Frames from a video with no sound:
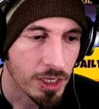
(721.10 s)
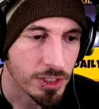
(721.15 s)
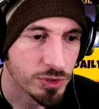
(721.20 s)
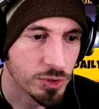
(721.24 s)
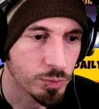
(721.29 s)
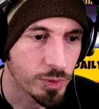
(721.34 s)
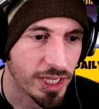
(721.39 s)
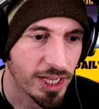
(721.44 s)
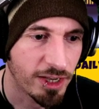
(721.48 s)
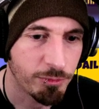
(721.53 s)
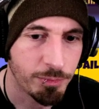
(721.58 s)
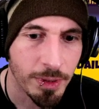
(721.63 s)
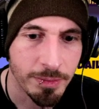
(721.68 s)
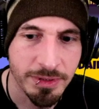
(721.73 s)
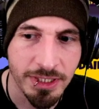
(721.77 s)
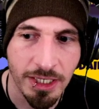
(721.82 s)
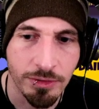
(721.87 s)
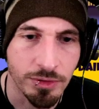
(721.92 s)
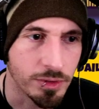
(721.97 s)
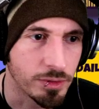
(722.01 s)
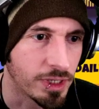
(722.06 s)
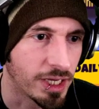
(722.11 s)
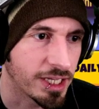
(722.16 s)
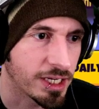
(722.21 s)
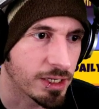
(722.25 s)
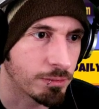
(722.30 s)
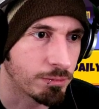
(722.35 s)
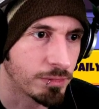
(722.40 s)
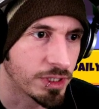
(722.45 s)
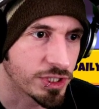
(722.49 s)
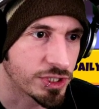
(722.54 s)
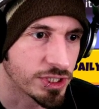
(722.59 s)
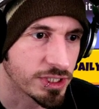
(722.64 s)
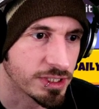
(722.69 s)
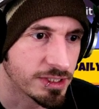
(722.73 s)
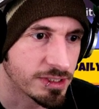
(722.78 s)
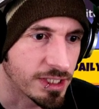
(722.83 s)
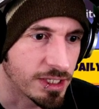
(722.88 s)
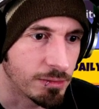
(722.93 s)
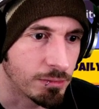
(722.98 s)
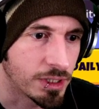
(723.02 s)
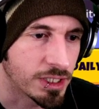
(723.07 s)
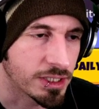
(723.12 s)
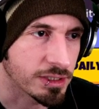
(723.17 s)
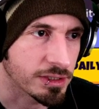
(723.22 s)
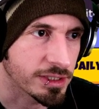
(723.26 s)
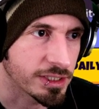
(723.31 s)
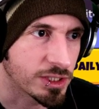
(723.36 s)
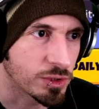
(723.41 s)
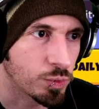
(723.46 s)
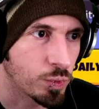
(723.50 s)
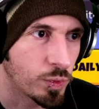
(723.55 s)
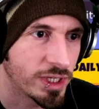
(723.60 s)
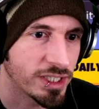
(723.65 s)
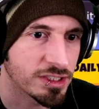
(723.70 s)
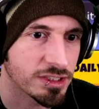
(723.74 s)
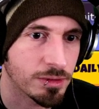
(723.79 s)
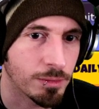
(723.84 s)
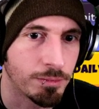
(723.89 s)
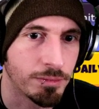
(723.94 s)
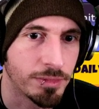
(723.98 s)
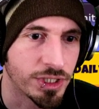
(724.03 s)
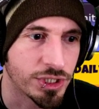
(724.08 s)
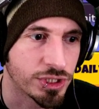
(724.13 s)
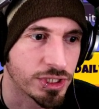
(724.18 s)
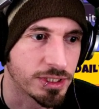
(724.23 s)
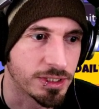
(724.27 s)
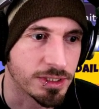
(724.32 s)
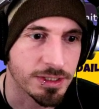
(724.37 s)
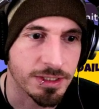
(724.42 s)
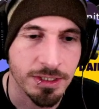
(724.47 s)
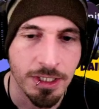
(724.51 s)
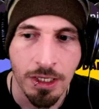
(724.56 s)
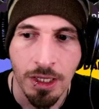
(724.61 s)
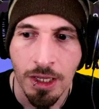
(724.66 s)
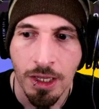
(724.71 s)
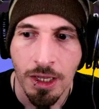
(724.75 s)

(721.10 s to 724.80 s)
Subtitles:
So we have Pip Town United missions and Monolith Waste missions.